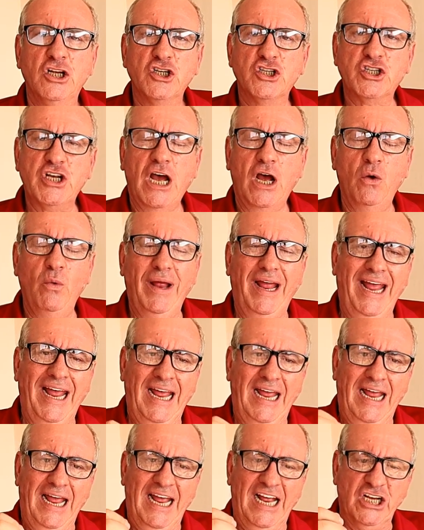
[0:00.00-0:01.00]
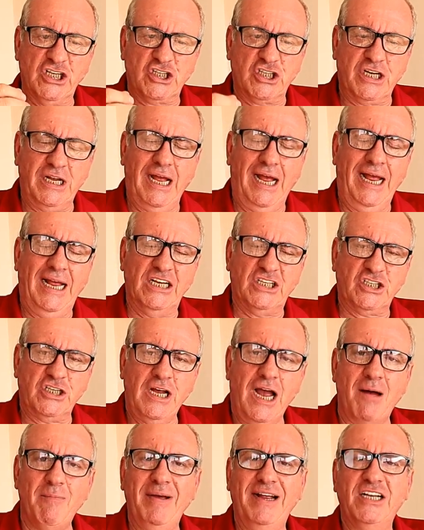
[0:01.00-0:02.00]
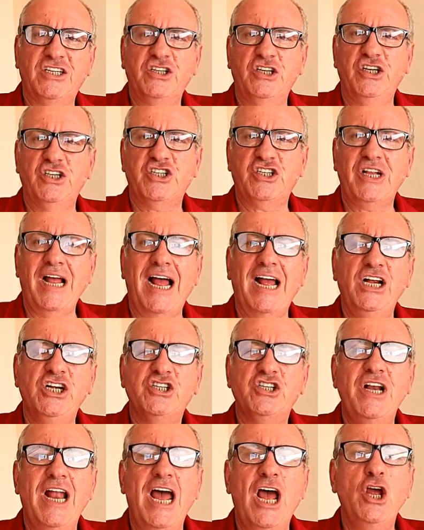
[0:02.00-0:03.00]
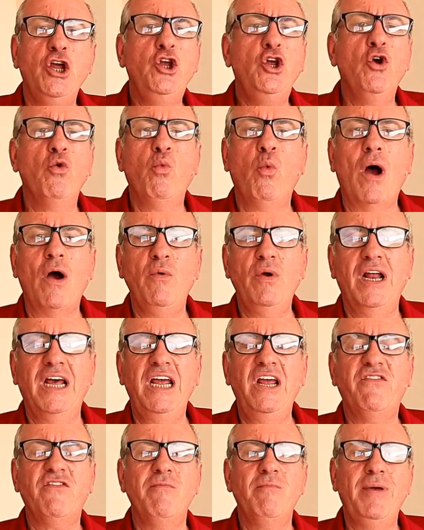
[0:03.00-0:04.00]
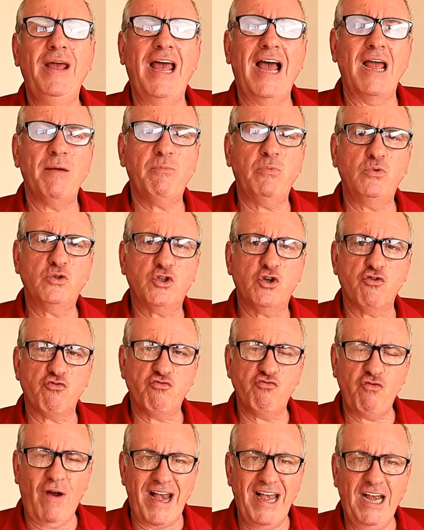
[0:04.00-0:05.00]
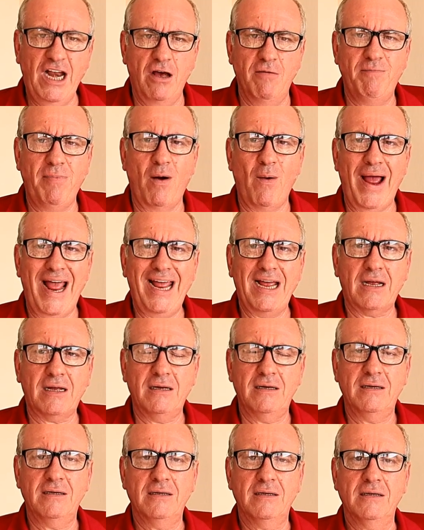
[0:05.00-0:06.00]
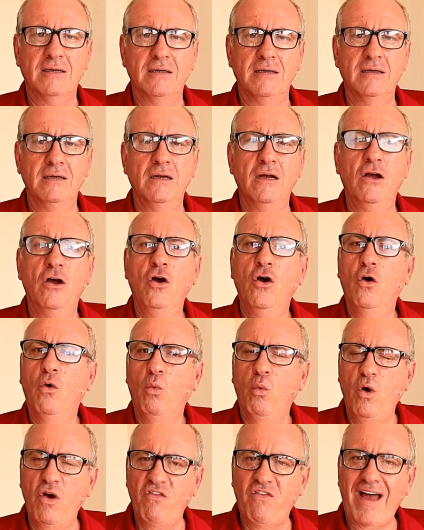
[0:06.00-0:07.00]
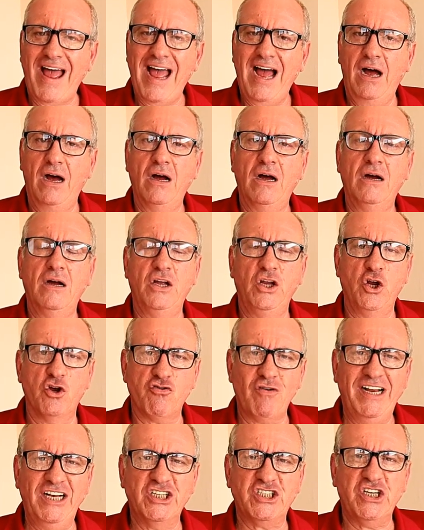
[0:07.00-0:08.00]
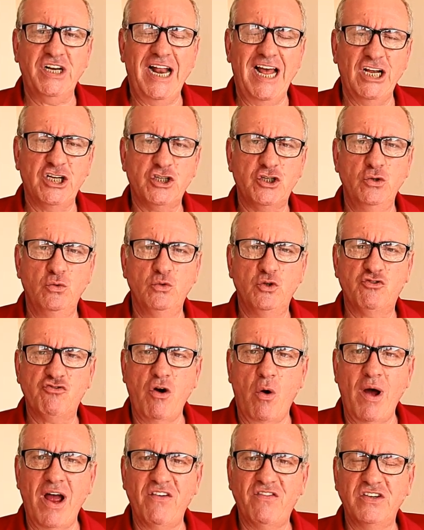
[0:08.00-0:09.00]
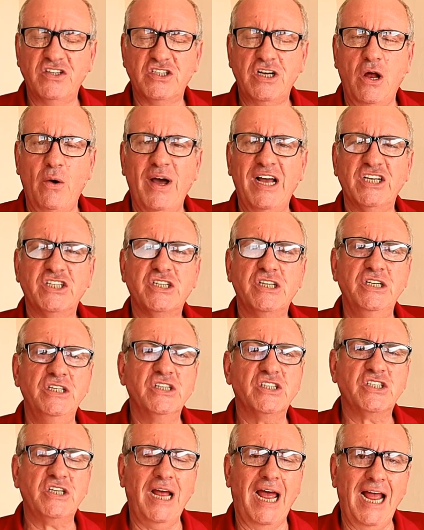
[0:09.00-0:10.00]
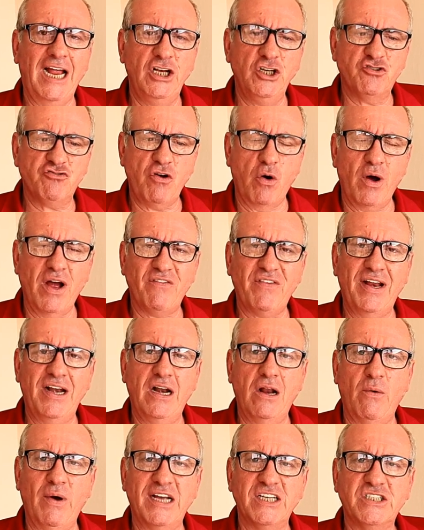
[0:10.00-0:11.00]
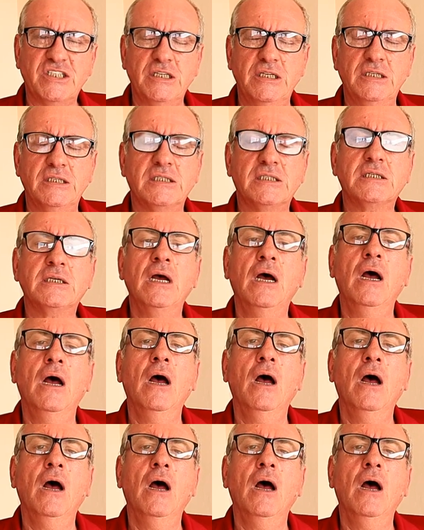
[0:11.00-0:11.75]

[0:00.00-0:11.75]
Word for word: So it, it's, it's coming to the stage now you won't even be able to rent a bike without your international driver's license and driving license